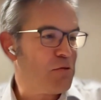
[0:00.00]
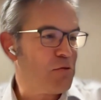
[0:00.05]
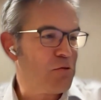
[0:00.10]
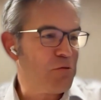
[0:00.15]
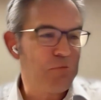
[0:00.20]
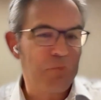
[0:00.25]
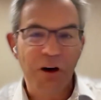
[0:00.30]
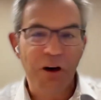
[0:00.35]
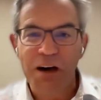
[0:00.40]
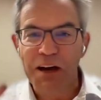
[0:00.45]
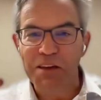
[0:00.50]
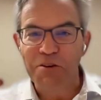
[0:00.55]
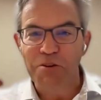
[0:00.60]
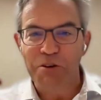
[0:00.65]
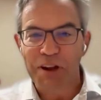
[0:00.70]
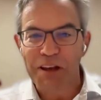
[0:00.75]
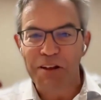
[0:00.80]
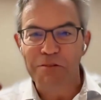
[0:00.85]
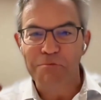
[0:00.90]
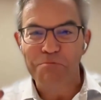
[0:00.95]
you will buy
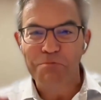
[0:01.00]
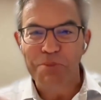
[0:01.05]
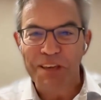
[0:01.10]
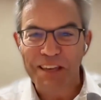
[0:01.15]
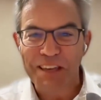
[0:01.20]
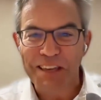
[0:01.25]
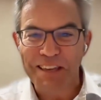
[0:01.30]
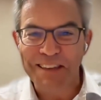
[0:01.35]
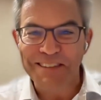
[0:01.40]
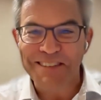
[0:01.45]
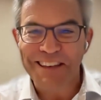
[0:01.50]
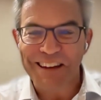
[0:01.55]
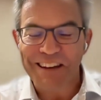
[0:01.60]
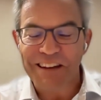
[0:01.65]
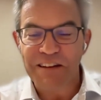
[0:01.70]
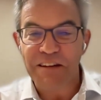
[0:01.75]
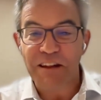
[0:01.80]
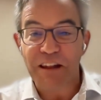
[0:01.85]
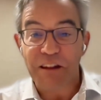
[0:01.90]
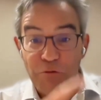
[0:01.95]
your LPs
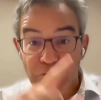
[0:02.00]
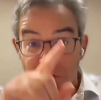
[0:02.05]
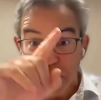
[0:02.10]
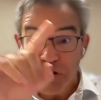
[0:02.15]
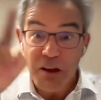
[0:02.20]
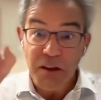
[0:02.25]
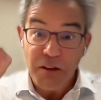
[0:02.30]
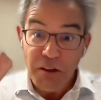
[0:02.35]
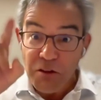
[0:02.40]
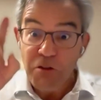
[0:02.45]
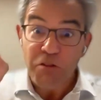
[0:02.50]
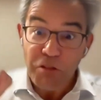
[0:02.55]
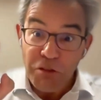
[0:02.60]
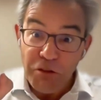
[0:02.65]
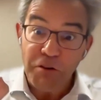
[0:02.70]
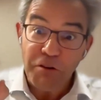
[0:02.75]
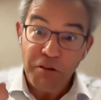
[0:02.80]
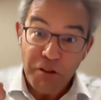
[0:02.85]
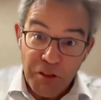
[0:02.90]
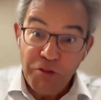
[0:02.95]
and it will say,
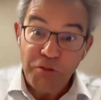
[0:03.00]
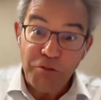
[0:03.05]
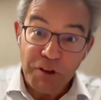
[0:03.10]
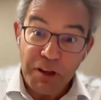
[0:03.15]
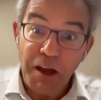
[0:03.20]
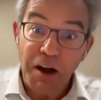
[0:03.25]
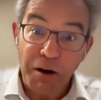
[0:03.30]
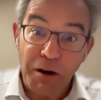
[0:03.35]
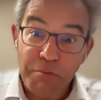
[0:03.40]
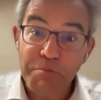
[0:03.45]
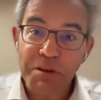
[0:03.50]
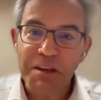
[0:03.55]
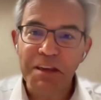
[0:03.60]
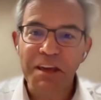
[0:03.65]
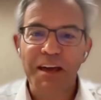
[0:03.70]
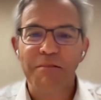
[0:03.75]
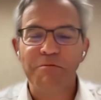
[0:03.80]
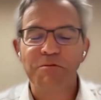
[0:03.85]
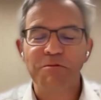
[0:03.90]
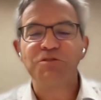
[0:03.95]
33
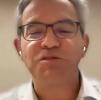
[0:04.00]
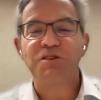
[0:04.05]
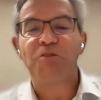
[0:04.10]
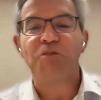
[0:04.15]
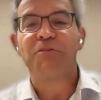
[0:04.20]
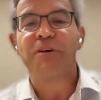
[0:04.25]
RPM. Those